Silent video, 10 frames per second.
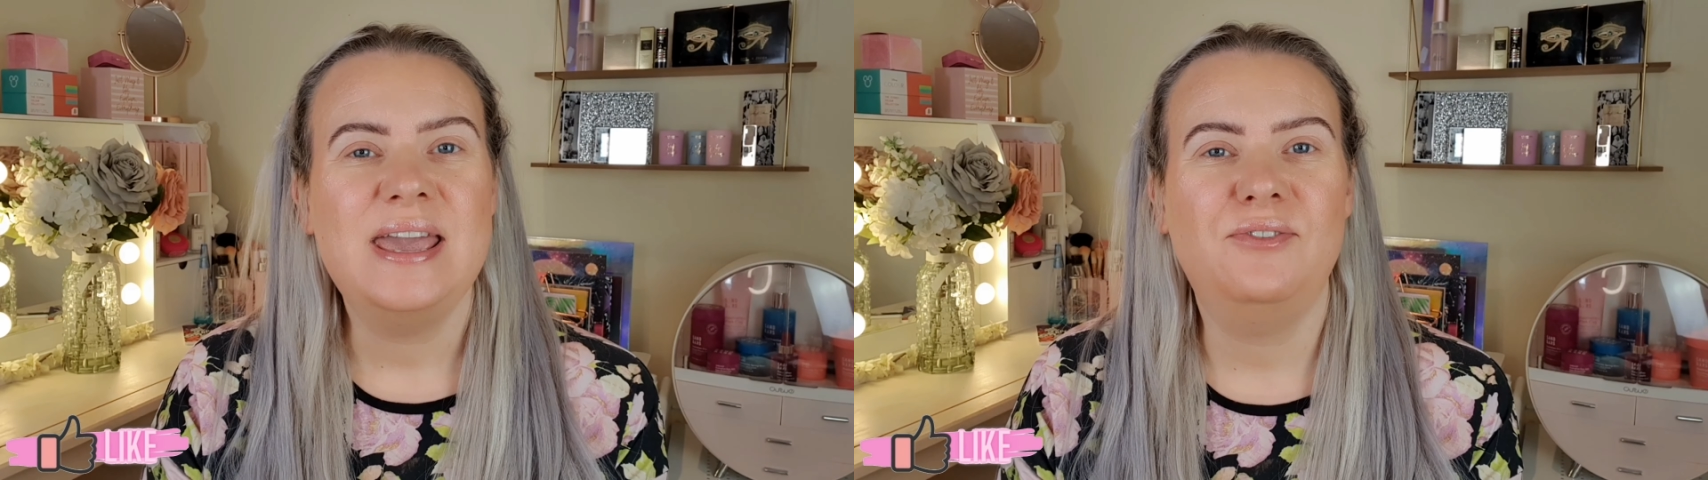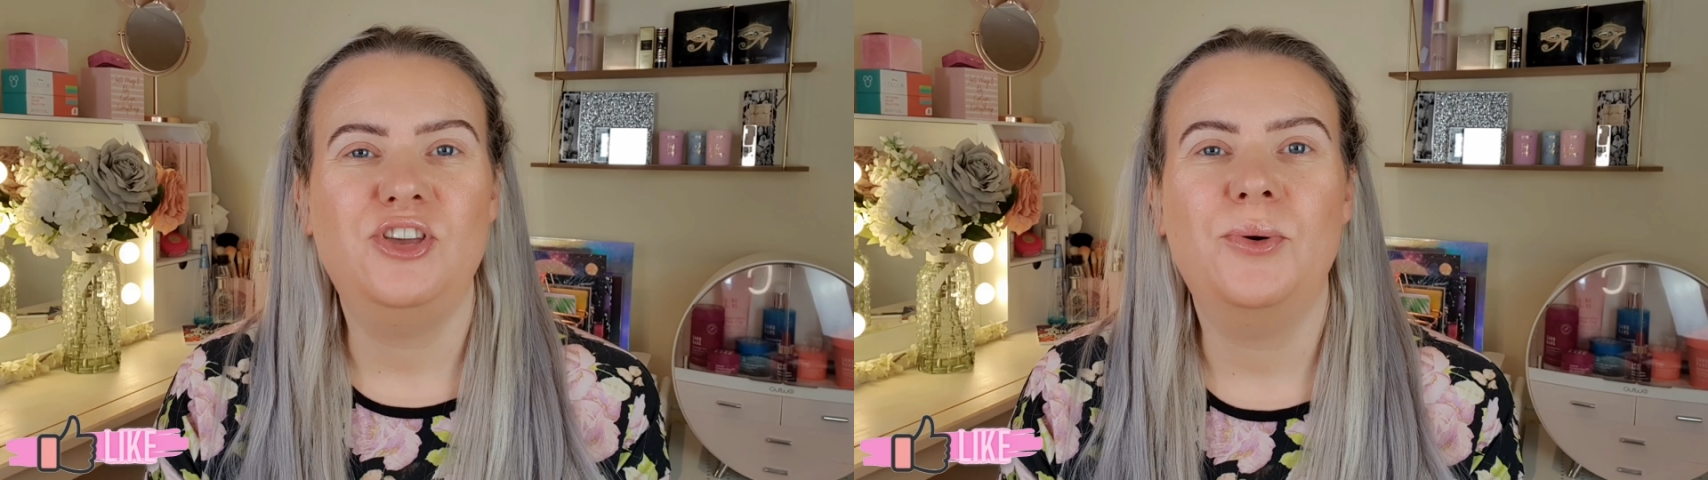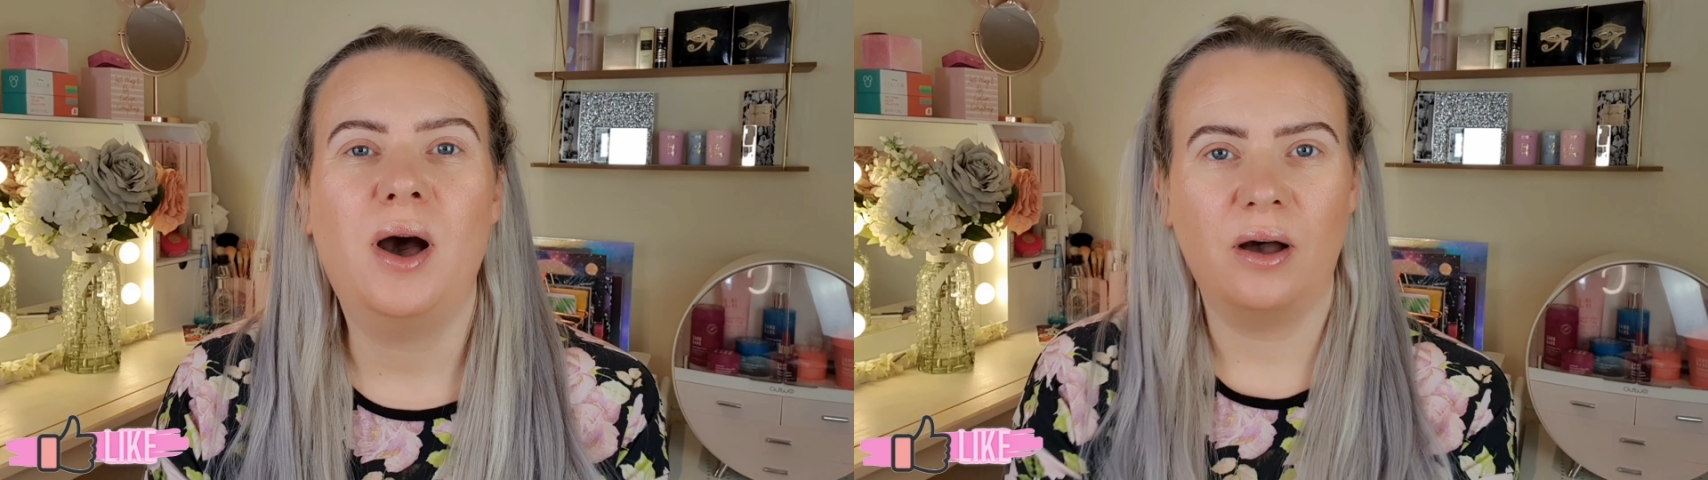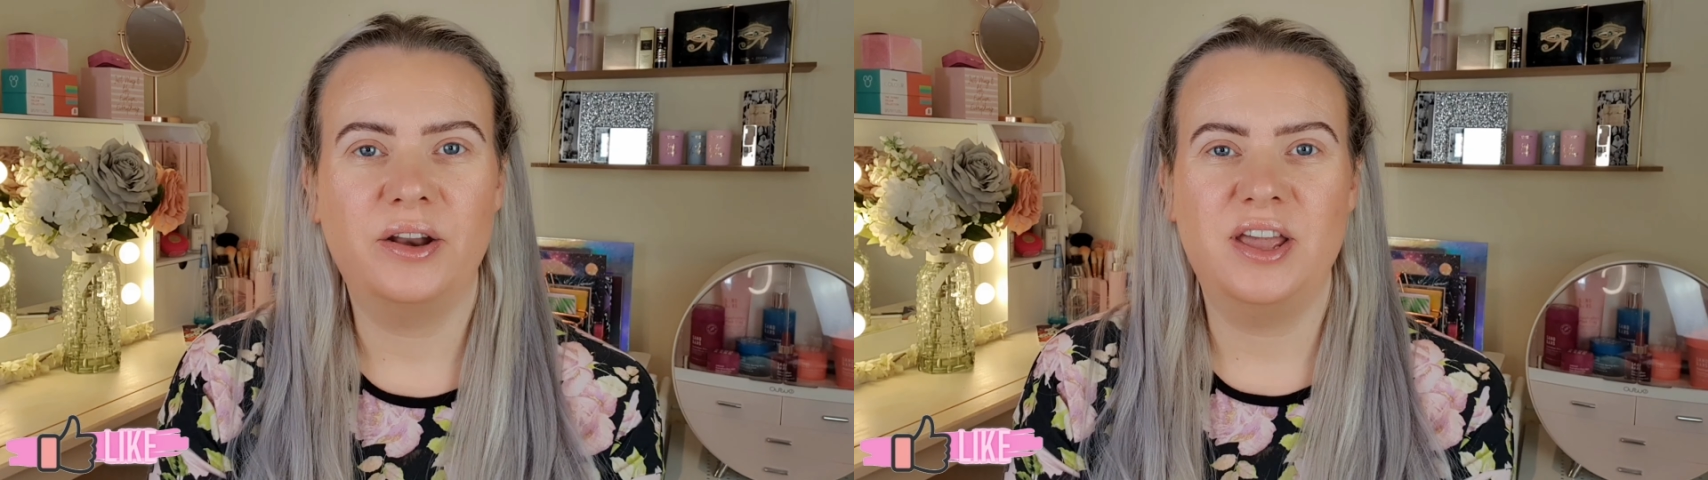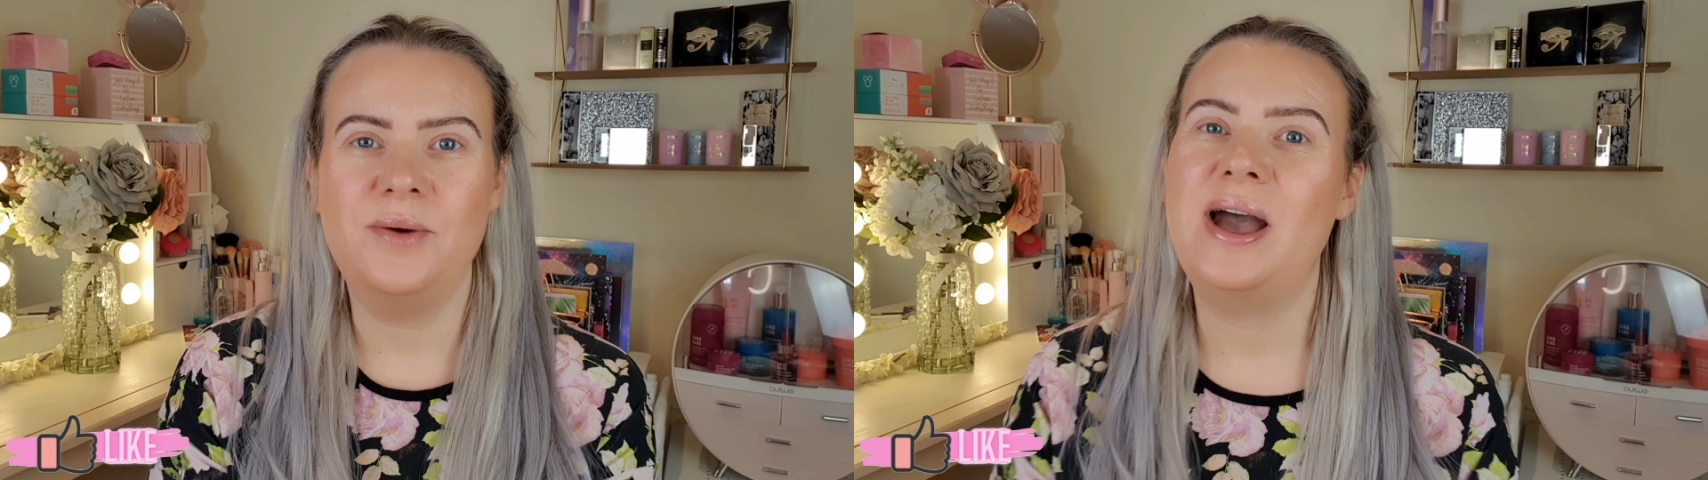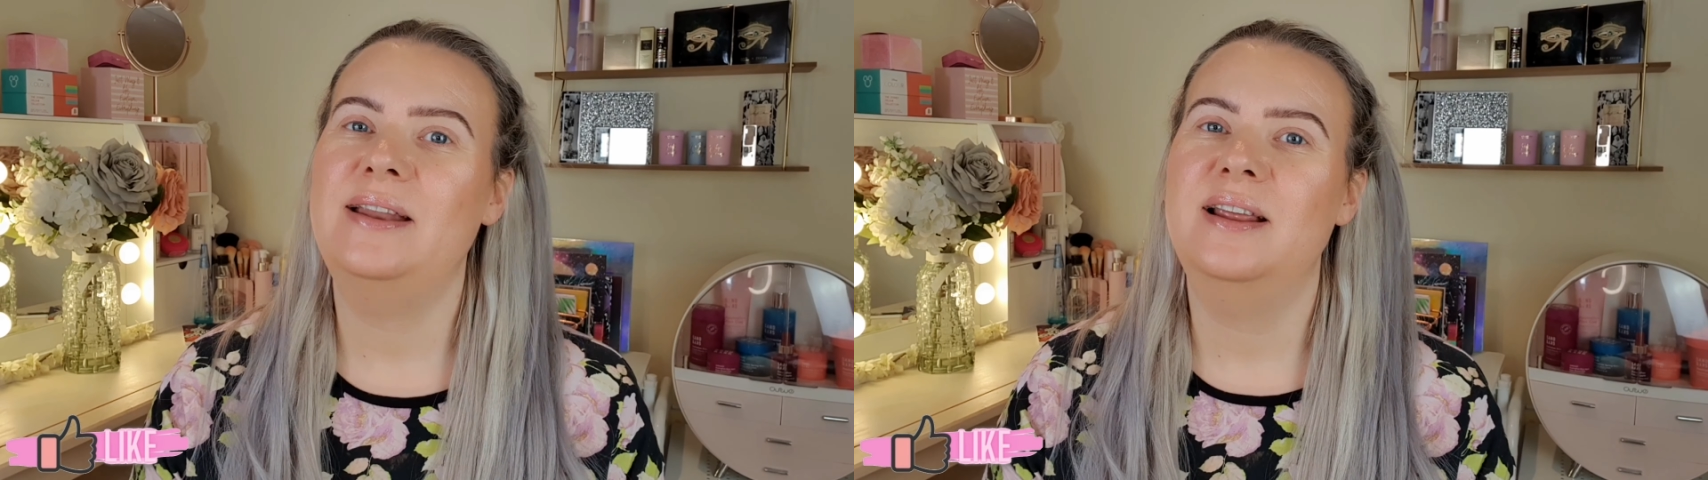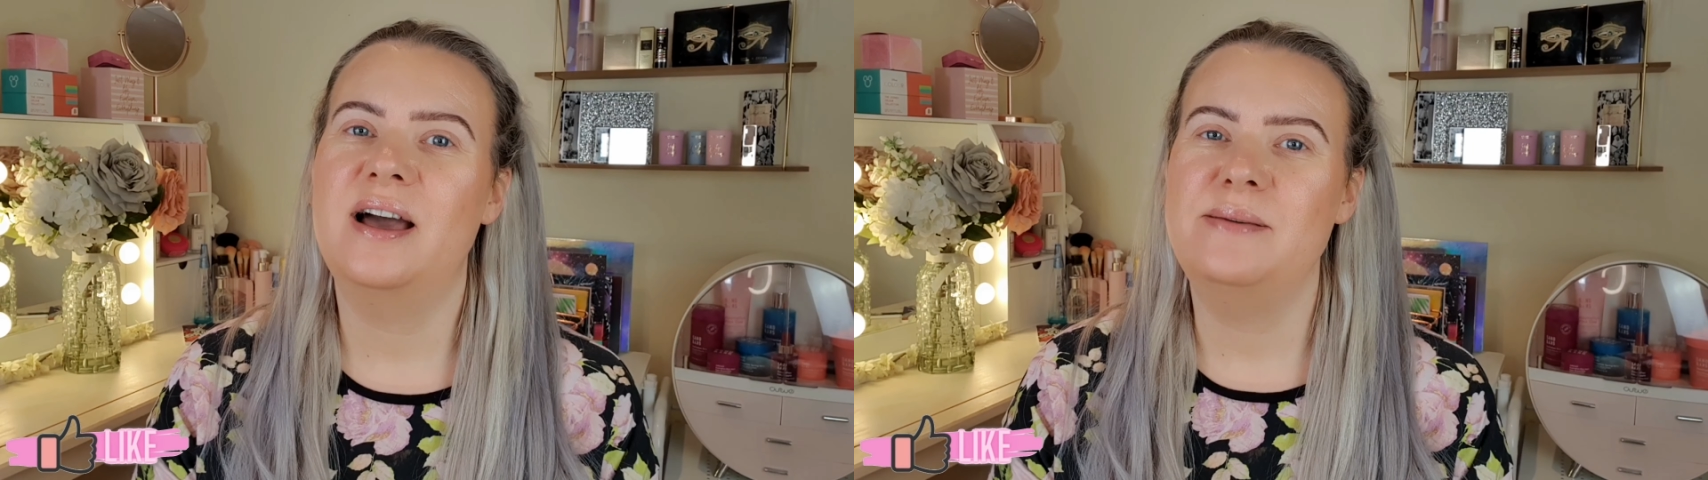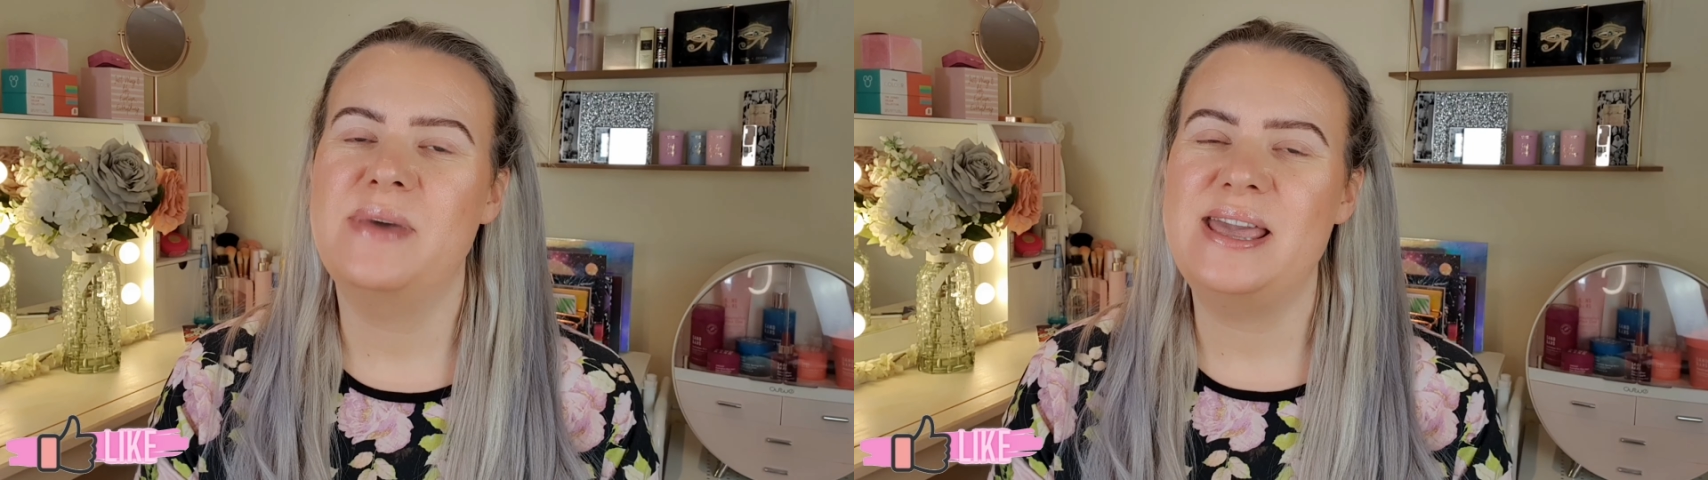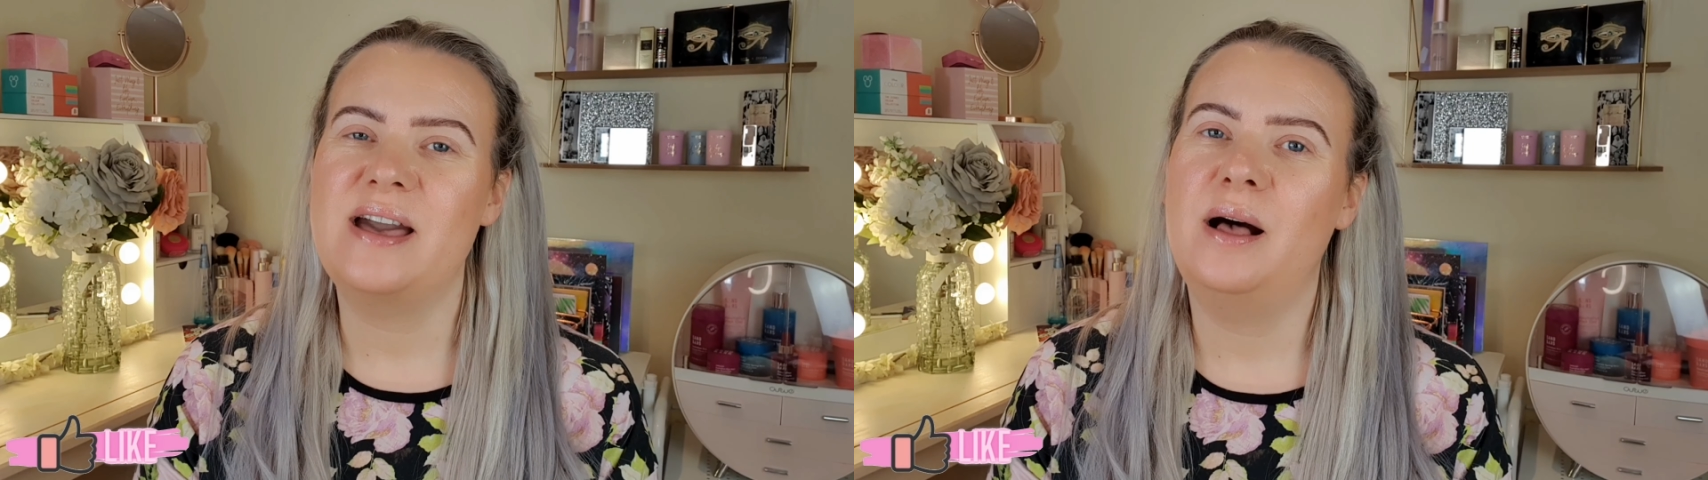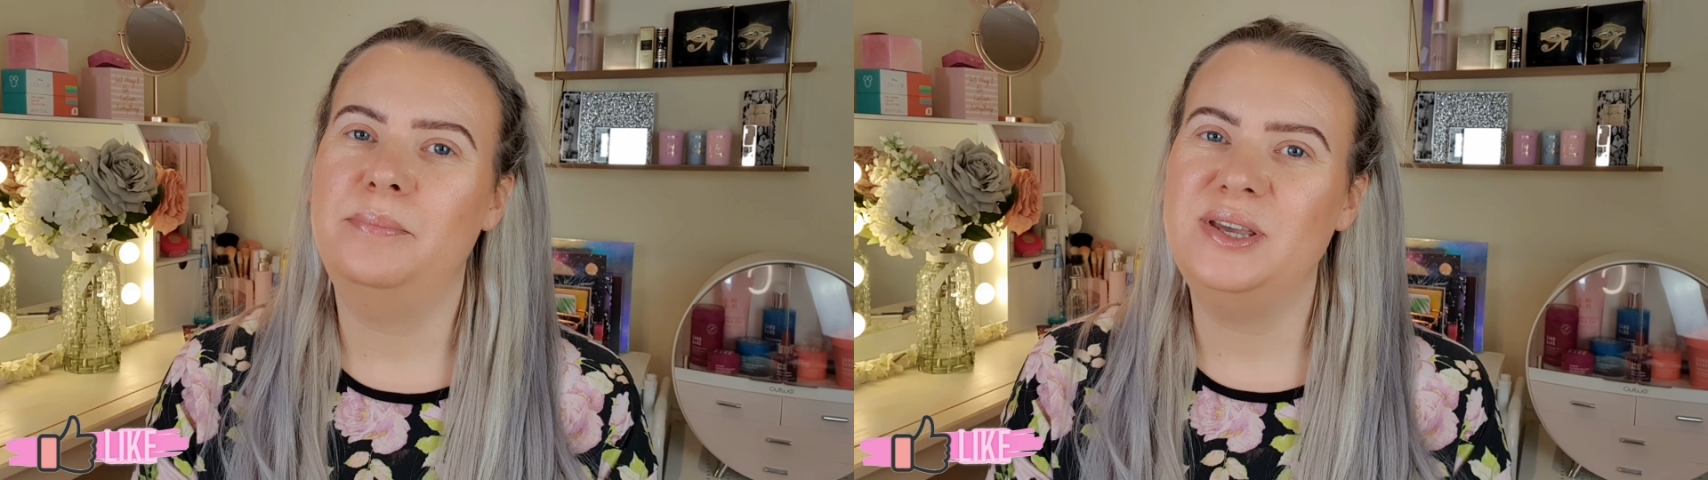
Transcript: If you are new and you like makeup,